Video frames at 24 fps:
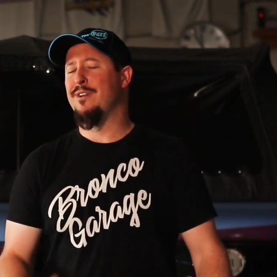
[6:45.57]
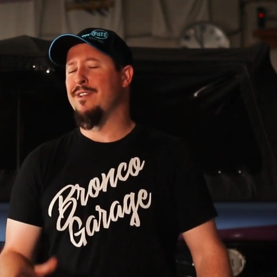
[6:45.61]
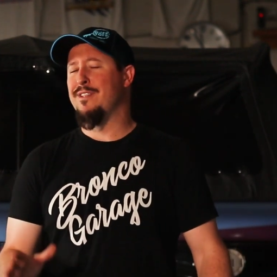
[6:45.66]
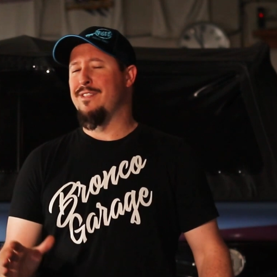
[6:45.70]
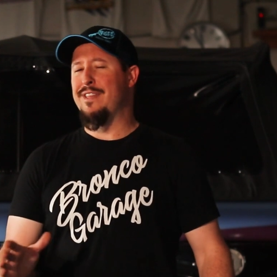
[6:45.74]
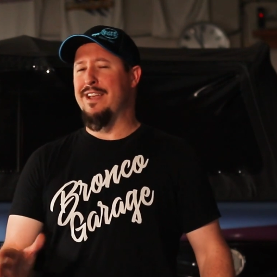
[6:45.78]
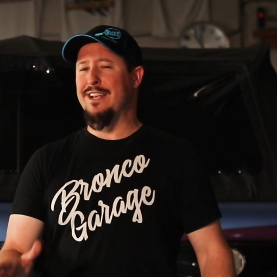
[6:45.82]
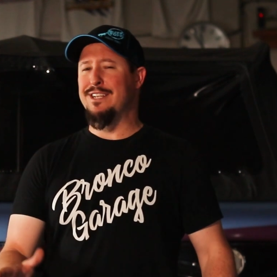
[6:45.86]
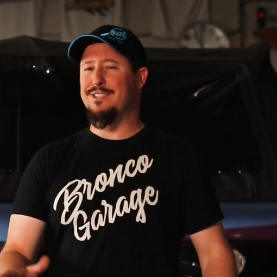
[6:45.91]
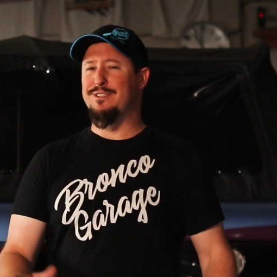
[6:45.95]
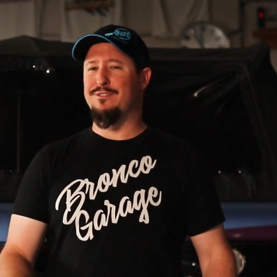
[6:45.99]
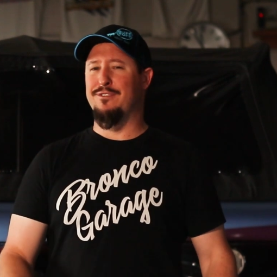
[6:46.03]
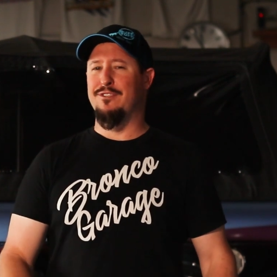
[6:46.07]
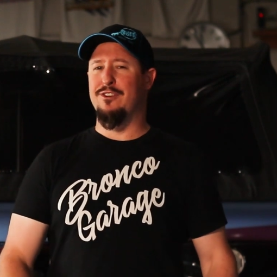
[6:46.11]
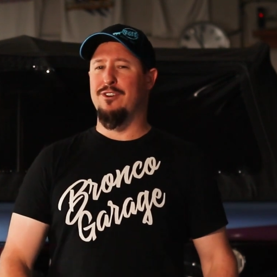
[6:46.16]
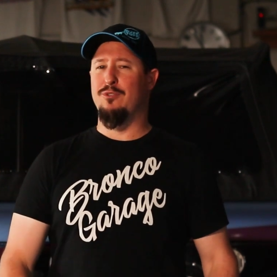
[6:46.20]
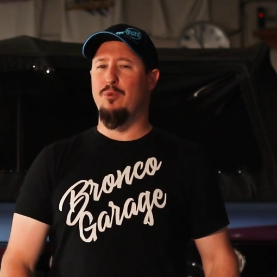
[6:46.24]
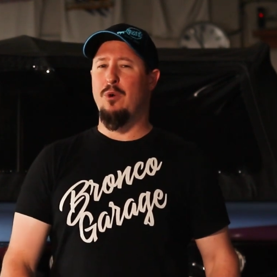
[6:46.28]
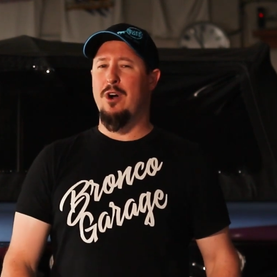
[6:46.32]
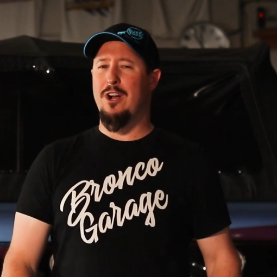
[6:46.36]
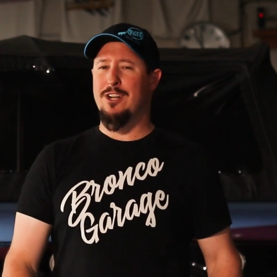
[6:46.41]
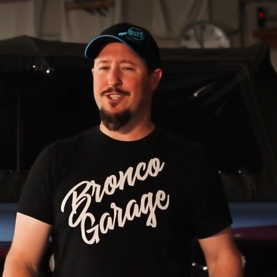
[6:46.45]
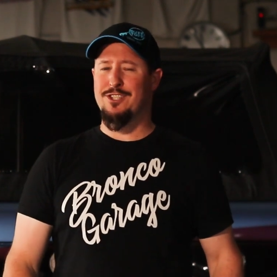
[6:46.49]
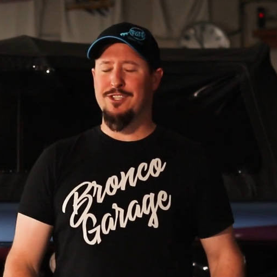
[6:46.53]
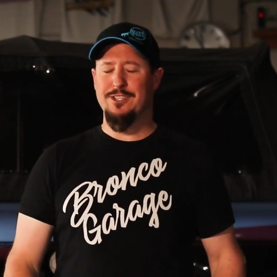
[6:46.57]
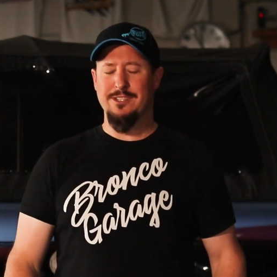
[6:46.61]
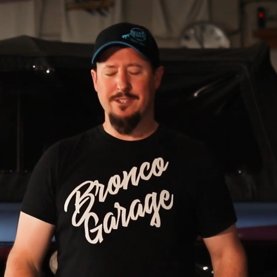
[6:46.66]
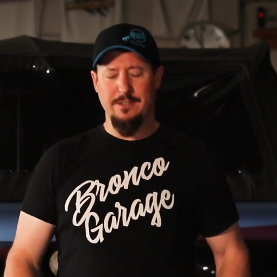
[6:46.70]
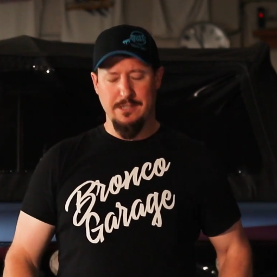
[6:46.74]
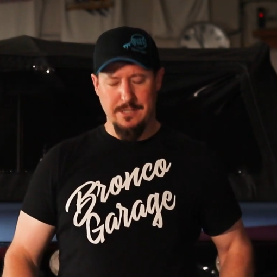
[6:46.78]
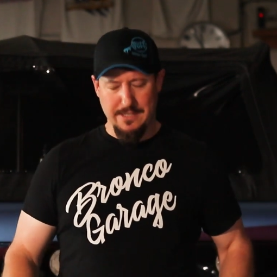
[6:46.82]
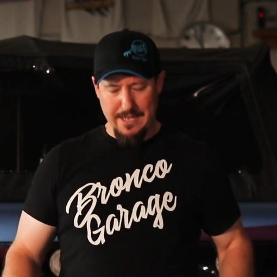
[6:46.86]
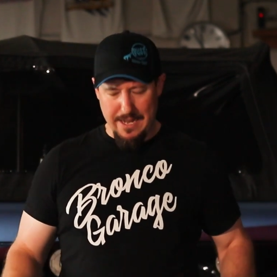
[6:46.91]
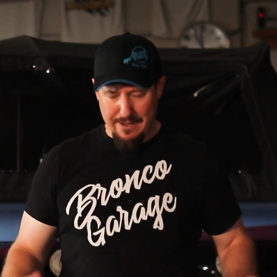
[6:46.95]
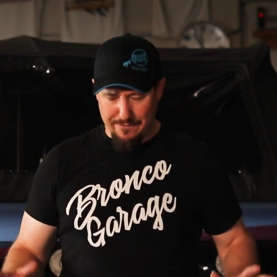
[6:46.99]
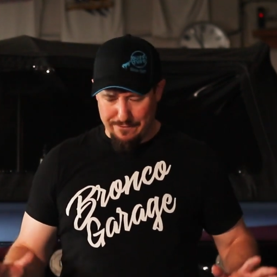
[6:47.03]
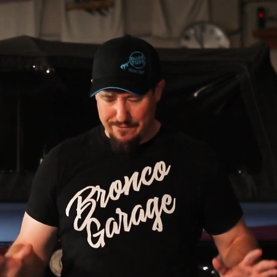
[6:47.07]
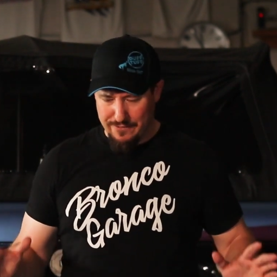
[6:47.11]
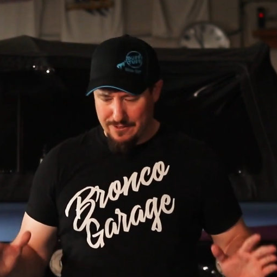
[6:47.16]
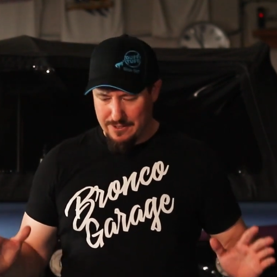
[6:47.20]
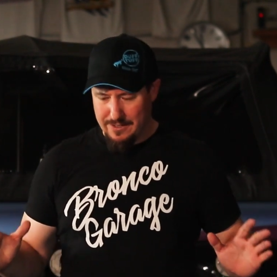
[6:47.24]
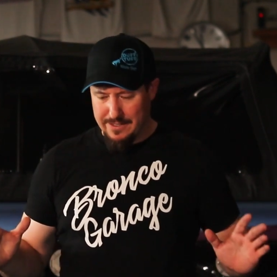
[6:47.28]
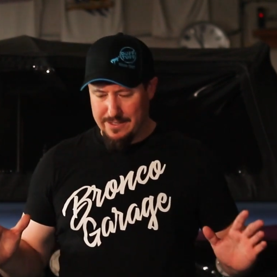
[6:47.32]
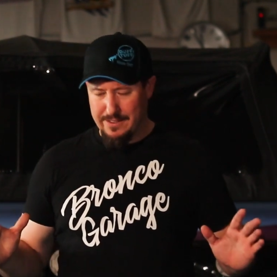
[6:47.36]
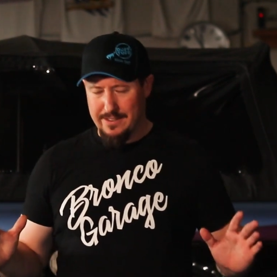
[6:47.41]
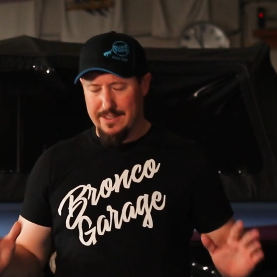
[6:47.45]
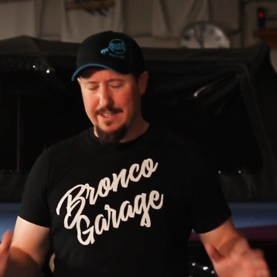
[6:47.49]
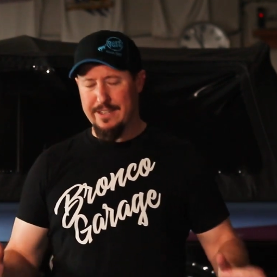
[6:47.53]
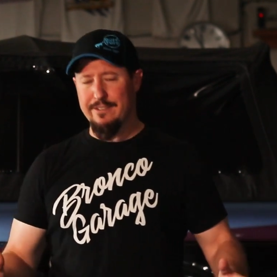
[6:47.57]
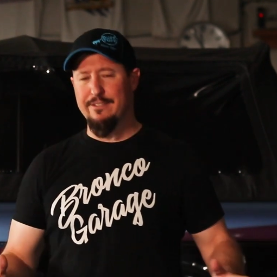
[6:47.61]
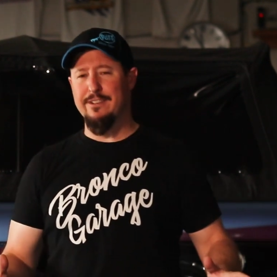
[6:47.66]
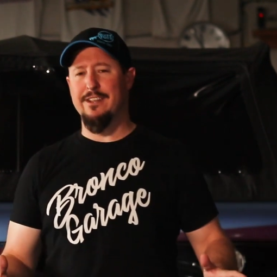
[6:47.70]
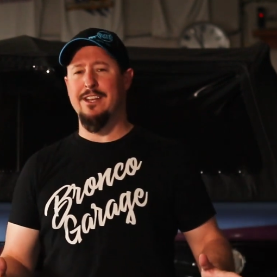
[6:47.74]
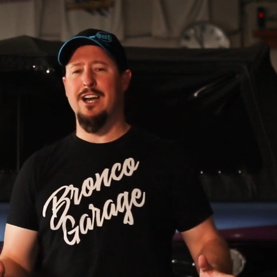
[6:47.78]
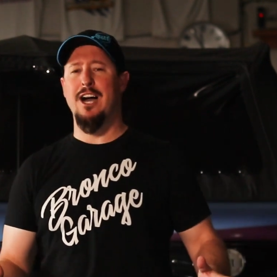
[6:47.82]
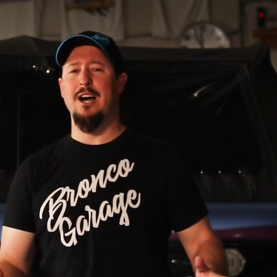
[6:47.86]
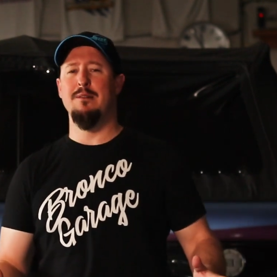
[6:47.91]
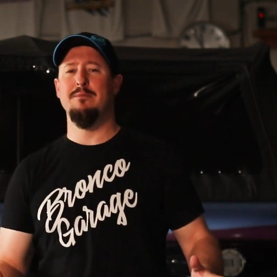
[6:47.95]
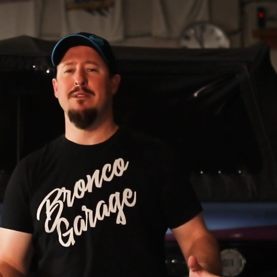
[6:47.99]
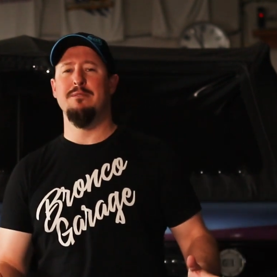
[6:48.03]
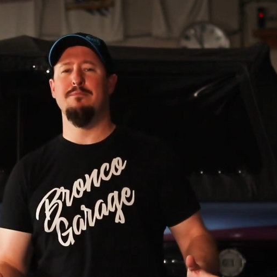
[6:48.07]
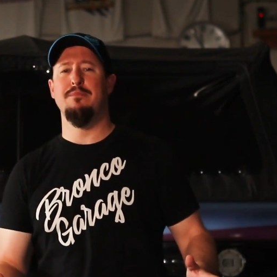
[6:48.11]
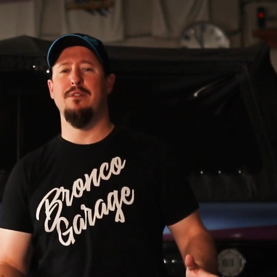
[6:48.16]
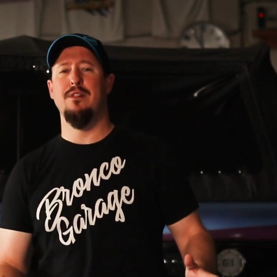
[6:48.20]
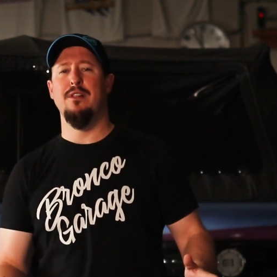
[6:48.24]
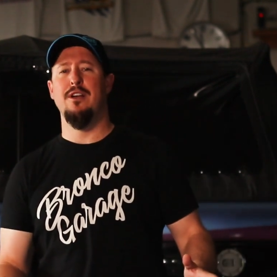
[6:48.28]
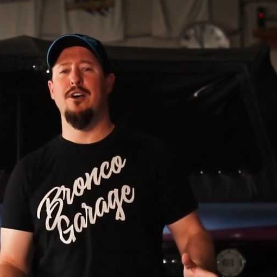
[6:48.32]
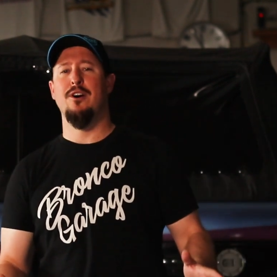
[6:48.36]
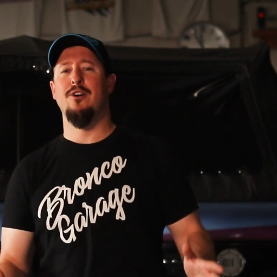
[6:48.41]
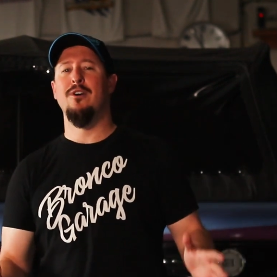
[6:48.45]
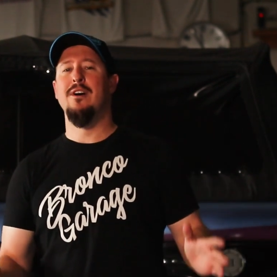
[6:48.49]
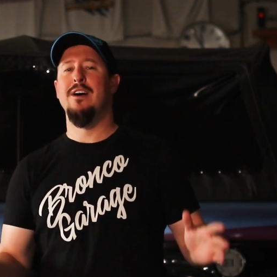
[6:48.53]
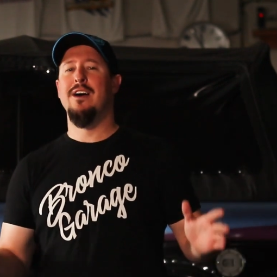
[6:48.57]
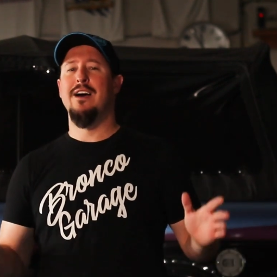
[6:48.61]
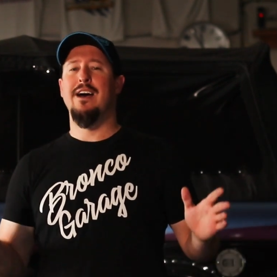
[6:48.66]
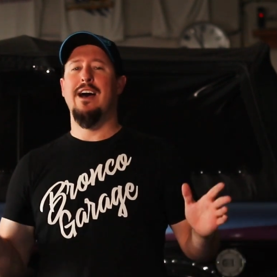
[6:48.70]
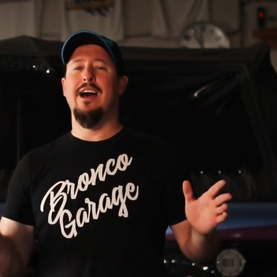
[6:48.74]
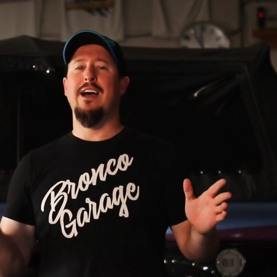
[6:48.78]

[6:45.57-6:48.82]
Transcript: Thanks for watching. Definitely leave a comment below.